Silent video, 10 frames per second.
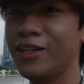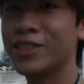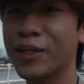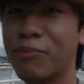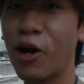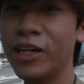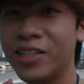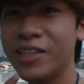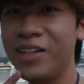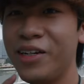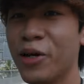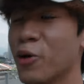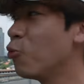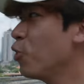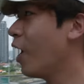And surprisingly,
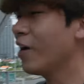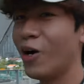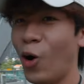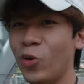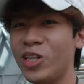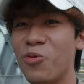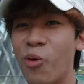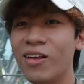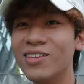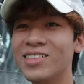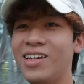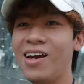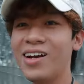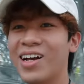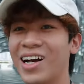we are the only one.
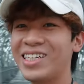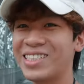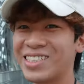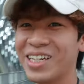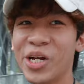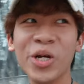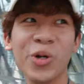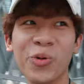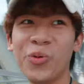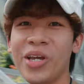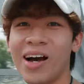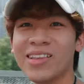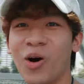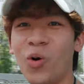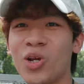Yeah guys, we
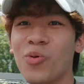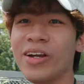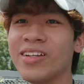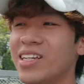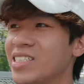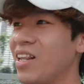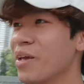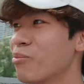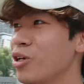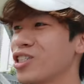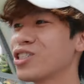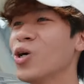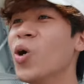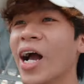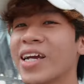are the only one in this Link Bridge,
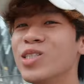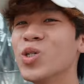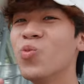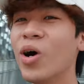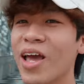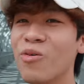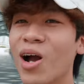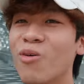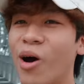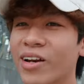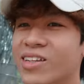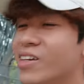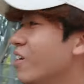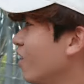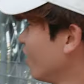so I can do whatever I want in
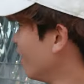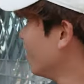here.